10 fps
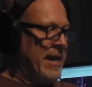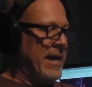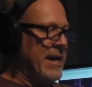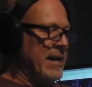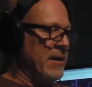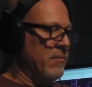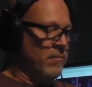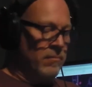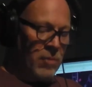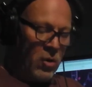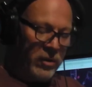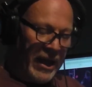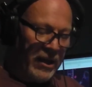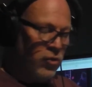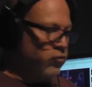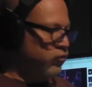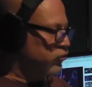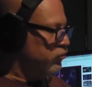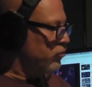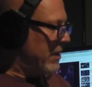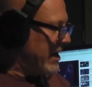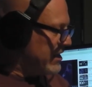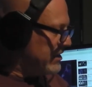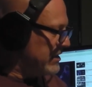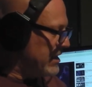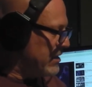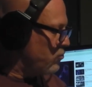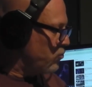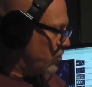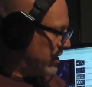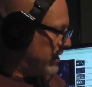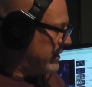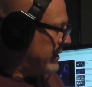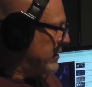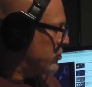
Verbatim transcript: Um, okay, crazy, really